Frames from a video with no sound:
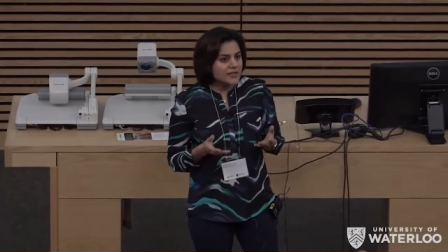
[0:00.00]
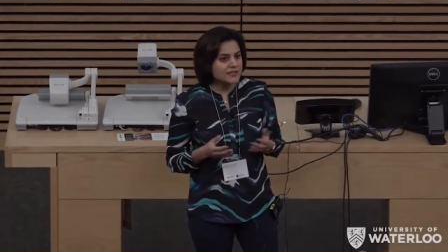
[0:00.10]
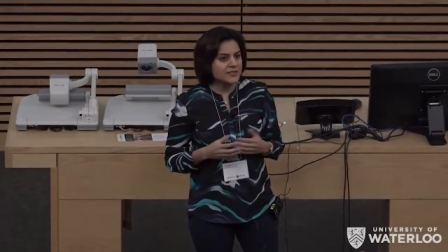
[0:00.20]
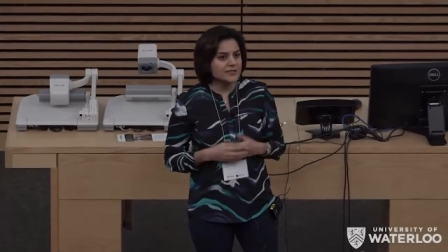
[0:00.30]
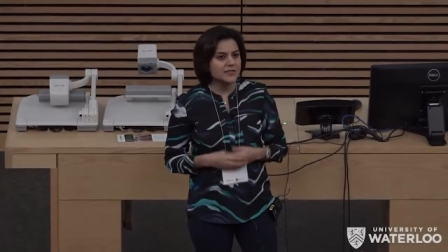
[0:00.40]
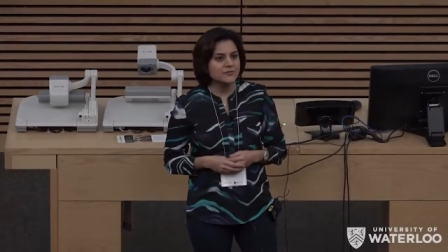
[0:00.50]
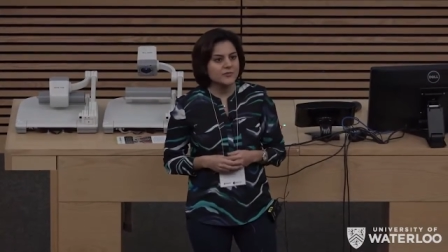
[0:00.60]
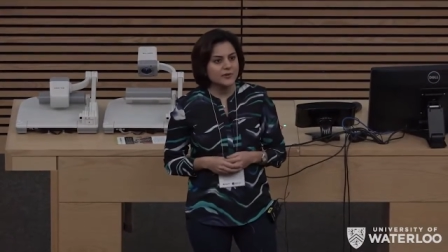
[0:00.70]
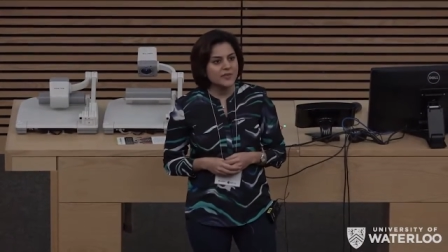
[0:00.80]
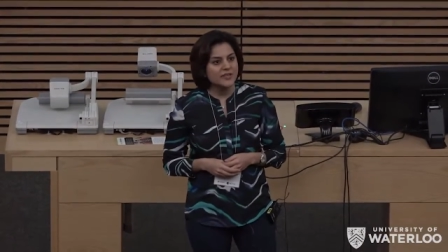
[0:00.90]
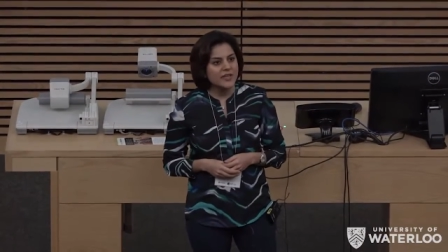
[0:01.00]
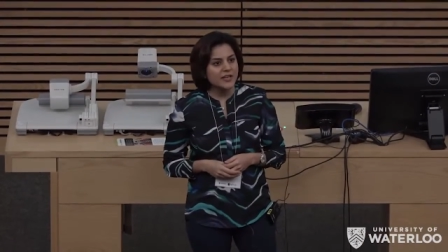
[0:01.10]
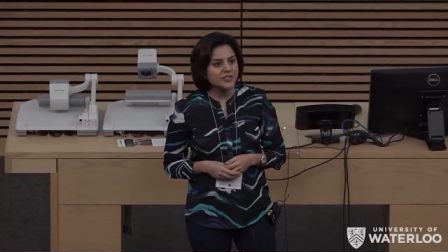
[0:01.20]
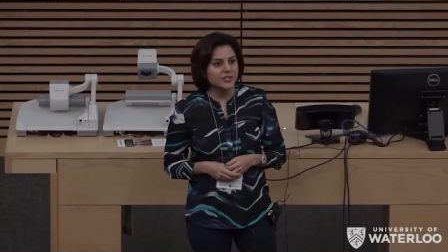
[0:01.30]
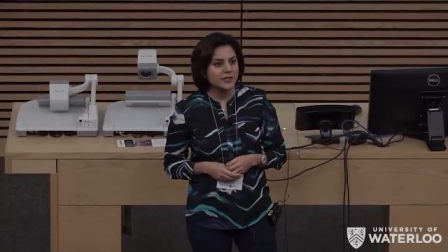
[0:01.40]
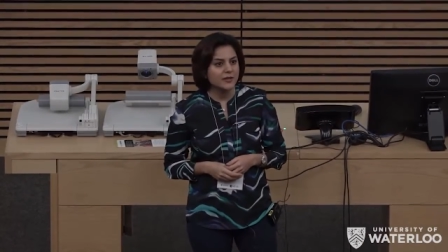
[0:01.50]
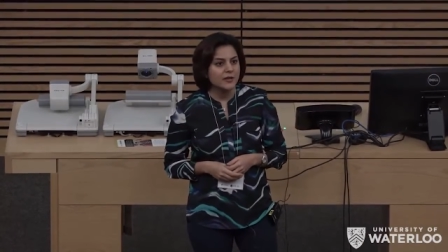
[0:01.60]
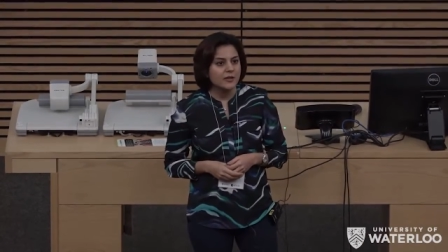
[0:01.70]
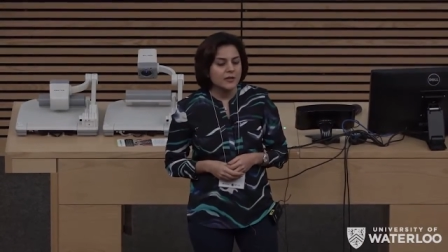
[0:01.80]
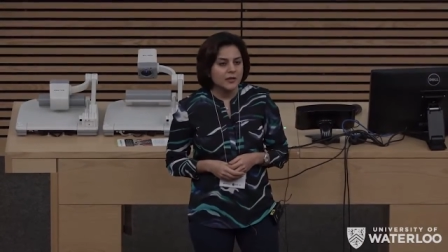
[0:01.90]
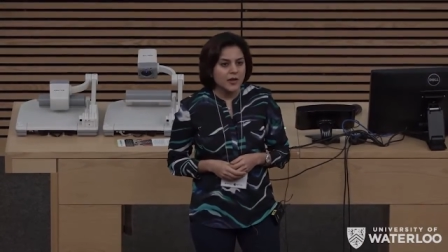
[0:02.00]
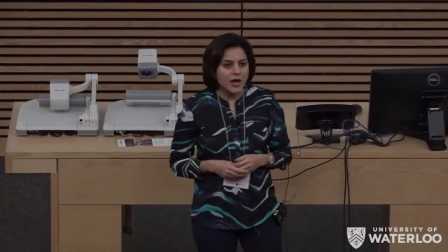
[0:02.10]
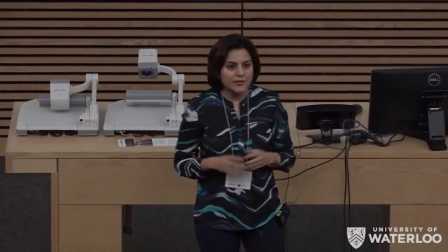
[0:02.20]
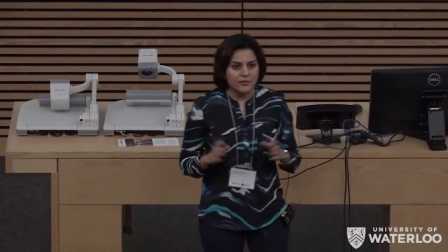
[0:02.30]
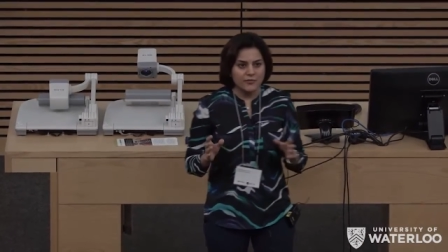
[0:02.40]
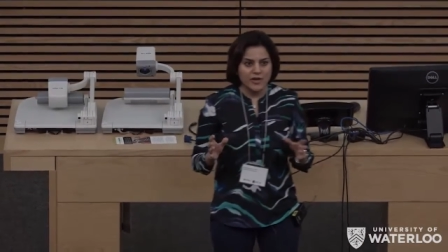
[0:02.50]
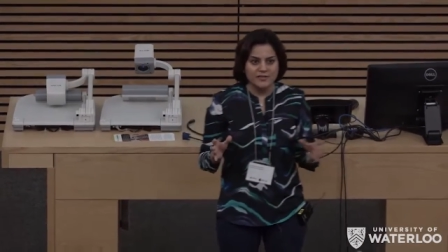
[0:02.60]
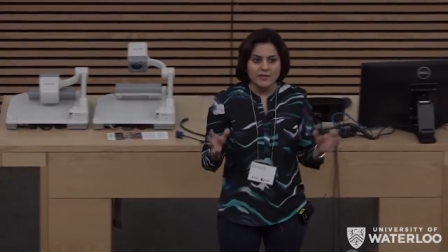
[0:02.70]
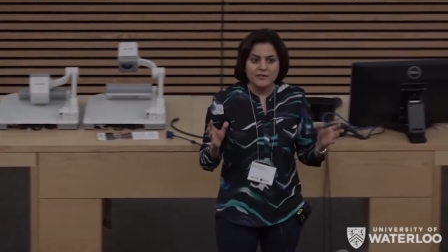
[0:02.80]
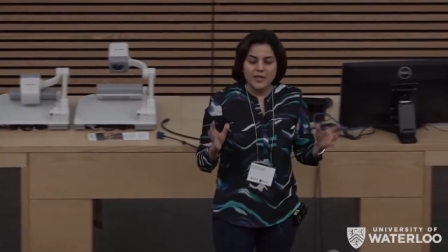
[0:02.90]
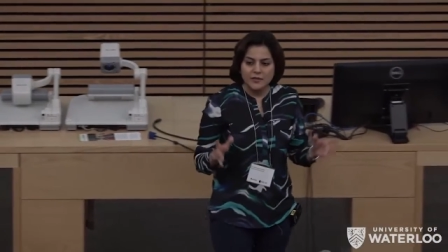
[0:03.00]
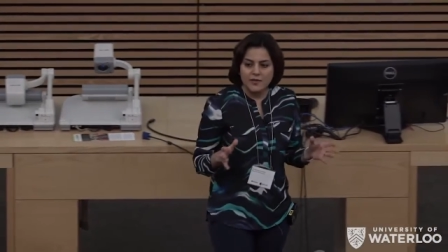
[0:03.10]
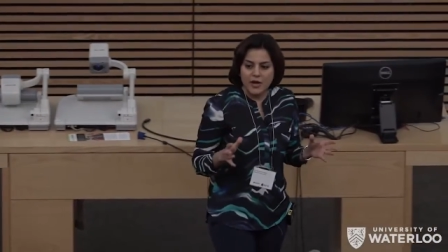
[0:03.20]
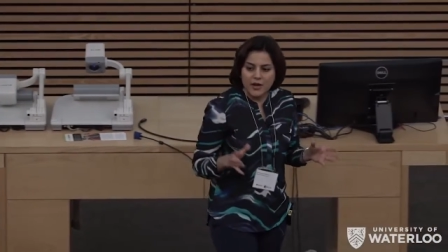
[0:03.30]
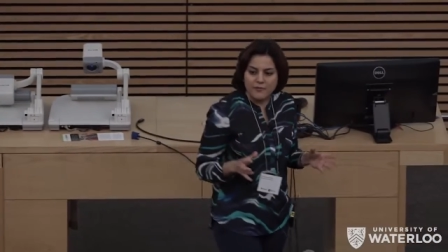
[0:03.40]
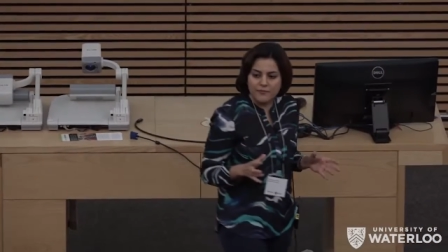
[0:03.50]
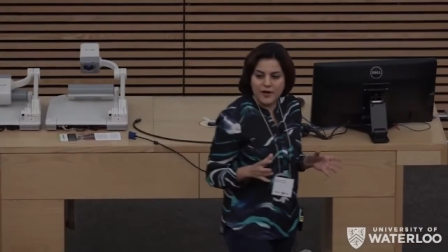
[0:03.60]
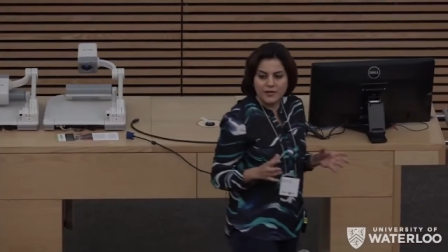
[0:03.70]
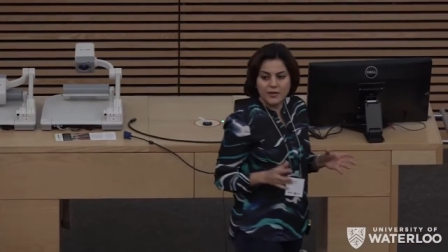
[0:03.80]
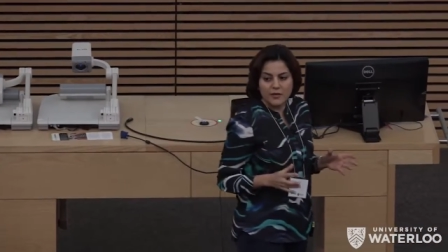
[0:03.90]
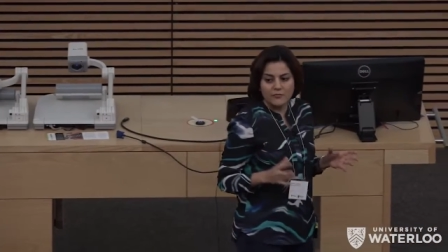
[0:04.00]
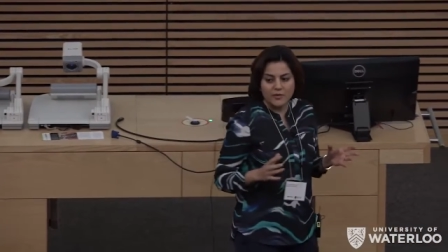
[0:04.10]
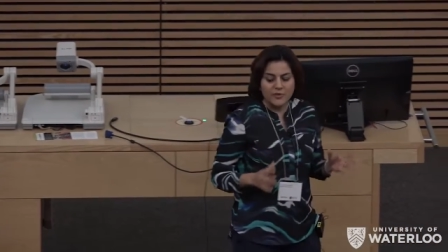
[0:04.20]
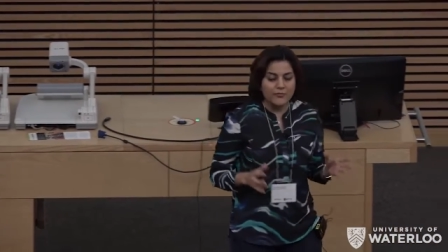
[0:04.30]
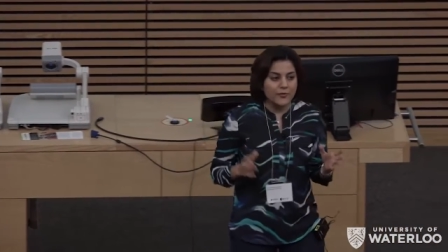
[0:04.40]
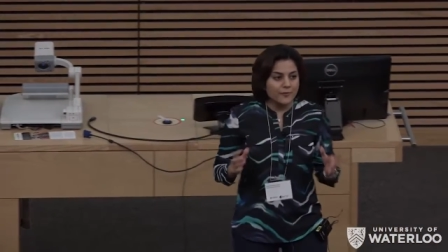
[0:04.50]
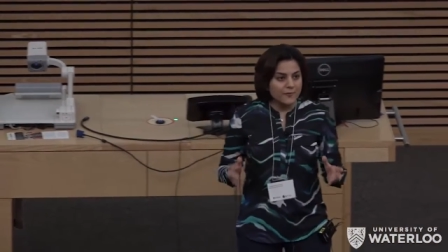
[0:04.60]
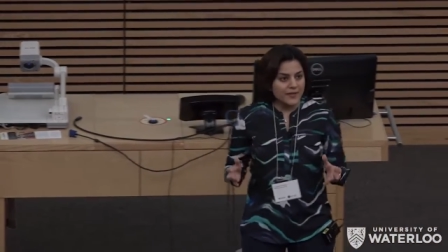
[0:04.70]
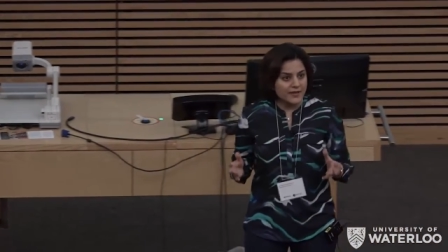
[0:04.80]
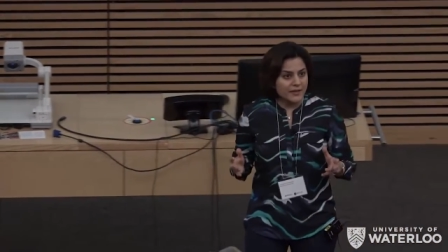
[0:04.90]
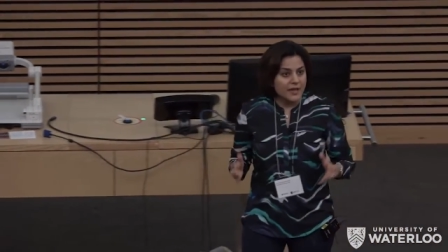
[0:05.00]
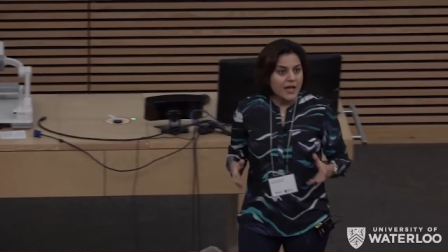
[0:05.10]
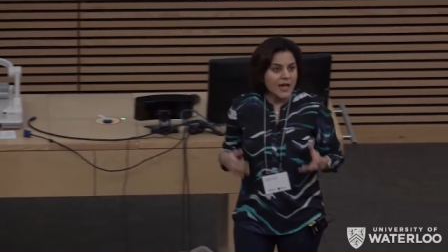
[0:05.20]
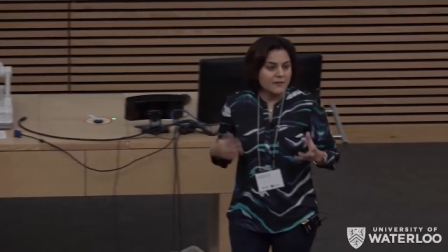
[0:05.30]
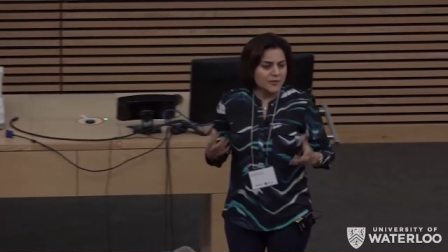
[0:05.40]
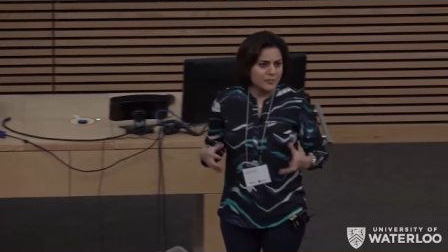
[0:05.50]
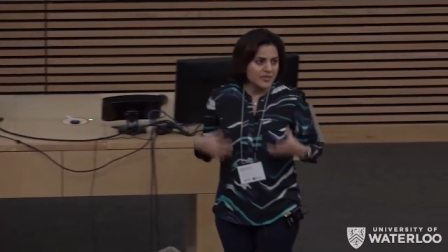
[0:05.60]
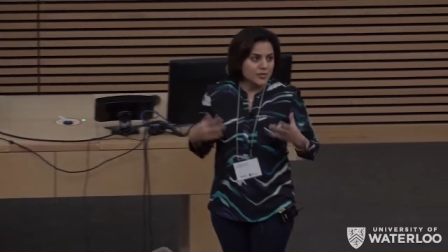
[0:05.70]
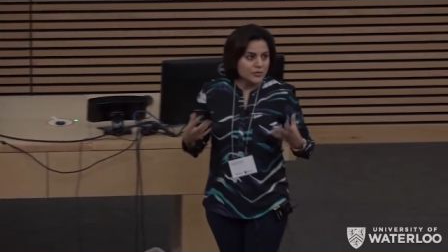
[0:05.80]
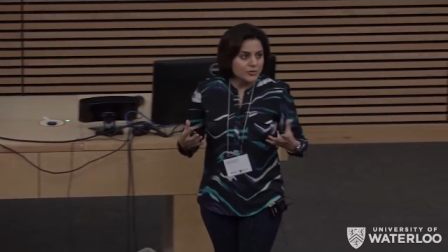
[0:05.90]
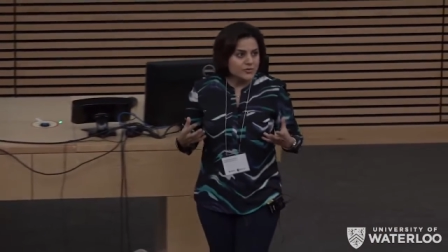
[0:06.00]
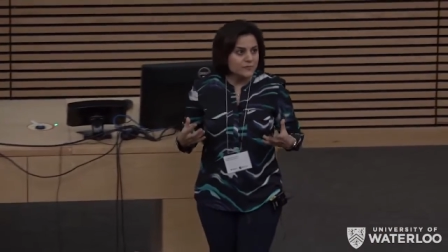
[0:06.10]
a successful remediation. Otherwise, the entire fund will be forfeited and will be used